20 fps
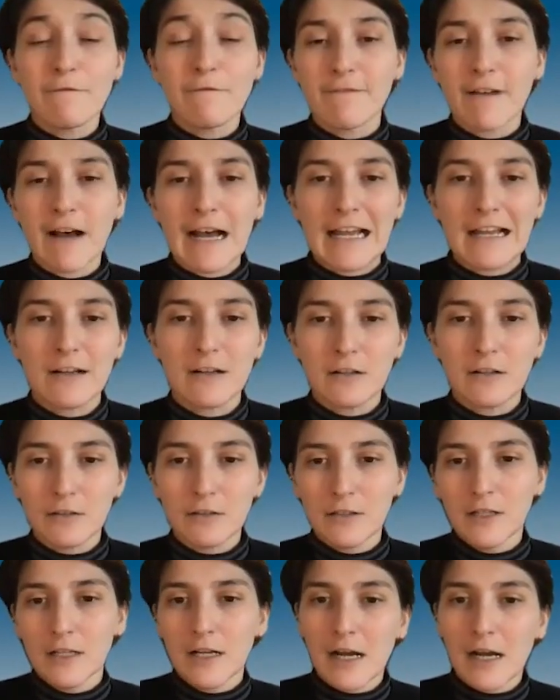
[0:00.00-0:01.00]

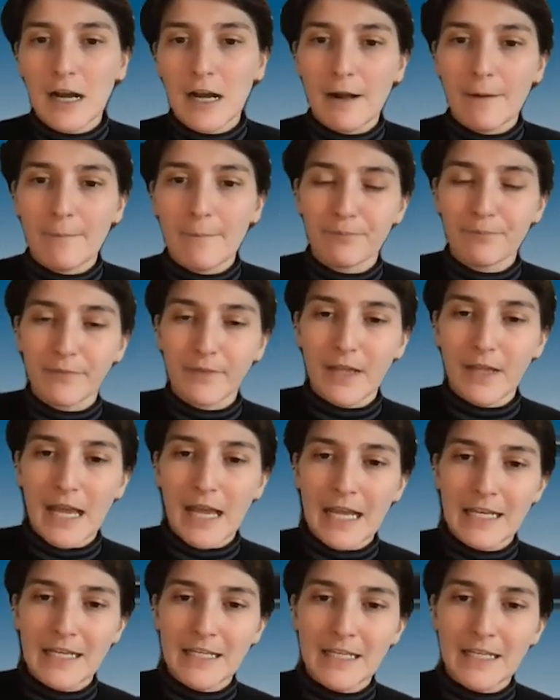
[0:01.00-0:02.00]
file
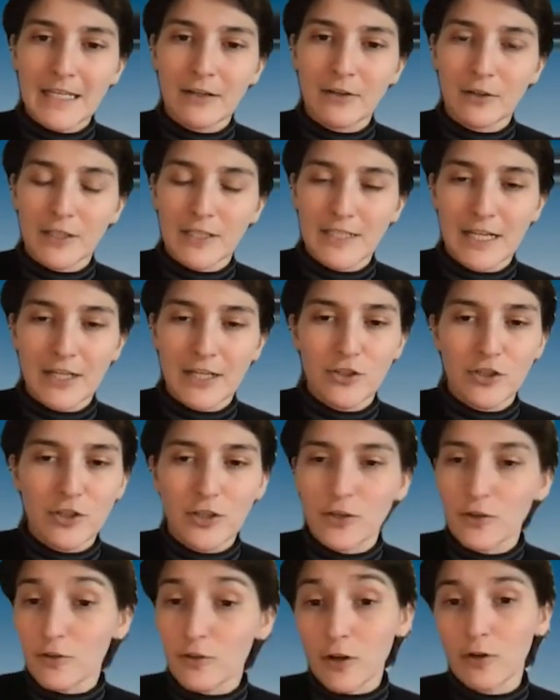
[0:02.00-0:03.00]
ending or extension
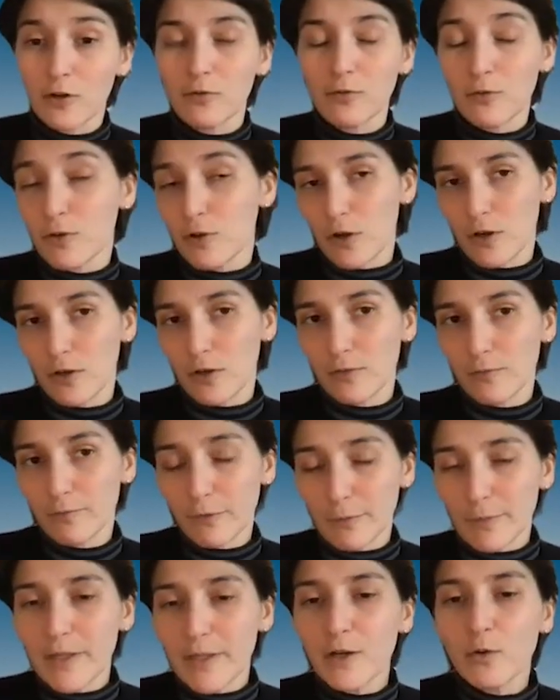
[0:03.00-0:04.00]
that you're not
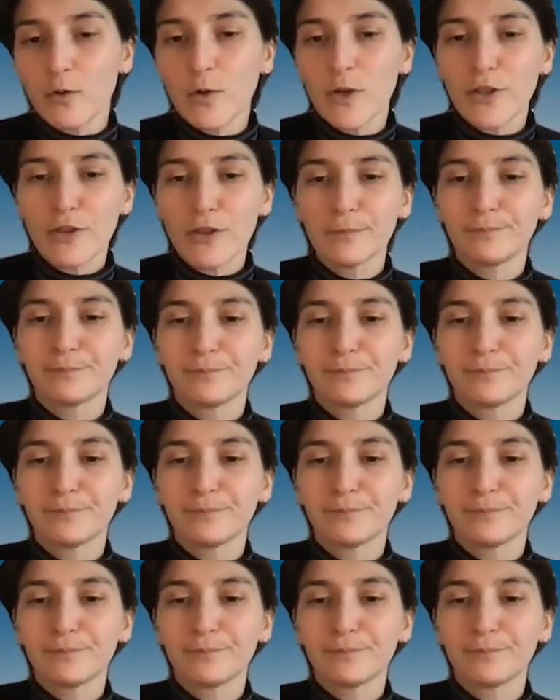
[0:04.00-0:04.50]
familiar with.